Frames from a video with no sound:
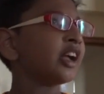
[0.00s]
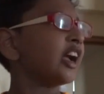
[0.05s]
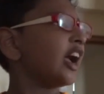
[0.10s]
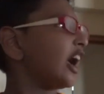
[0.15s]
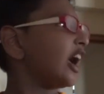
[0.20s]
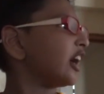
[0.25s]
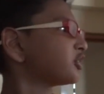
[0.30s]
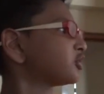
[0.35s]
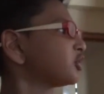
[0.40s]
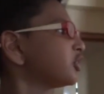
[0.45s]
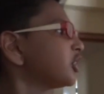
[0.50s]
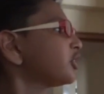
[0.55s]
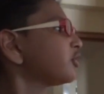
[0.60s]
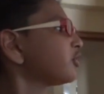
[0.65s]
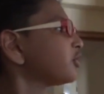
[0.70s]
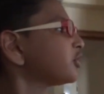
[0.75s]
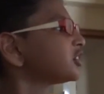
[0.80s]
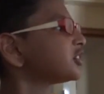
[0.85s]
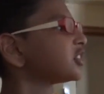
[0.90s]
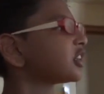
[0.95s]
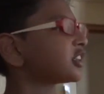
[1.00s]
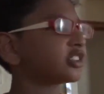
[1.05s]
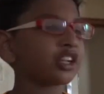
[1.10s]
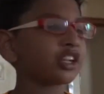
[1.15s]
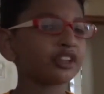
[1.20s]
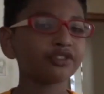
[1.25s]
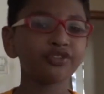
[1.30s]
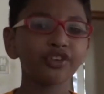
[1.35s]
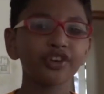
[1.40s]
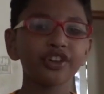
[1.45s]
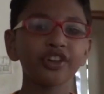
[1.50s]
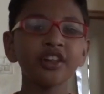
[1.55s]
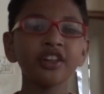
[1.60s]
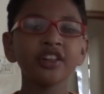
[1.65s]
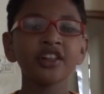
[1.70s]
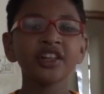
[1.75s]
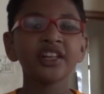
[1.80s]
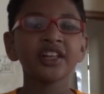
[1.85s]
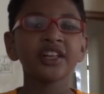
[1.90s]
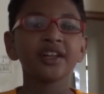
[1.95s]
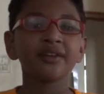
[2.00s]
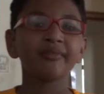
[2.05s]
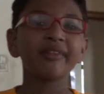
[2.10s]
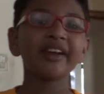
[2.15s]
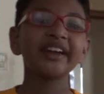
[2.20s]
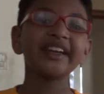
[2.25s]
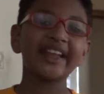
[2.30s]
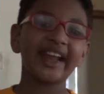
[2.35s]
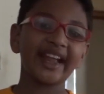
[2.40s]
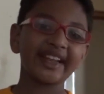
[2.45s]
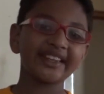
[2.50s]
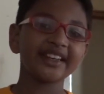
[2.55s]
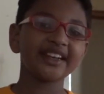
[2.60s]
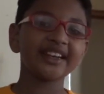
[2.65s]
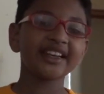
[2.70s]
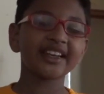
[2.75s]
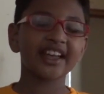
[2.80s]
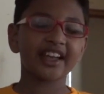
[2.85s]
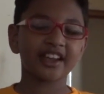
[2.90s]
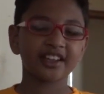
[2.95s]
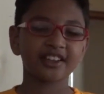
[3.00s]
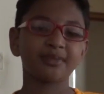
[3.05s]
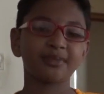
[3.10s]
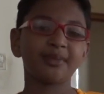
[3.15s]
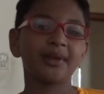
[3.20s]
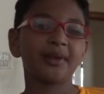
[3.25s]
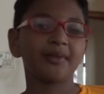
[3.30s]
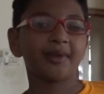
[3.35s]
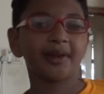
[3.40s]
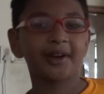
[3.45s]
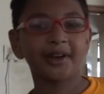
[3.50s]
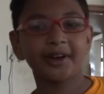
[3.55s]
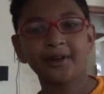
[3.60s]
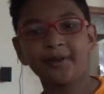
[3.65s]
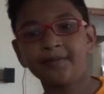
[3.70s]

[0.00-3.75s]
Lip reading: Actually, it was a successful but tragic experiment.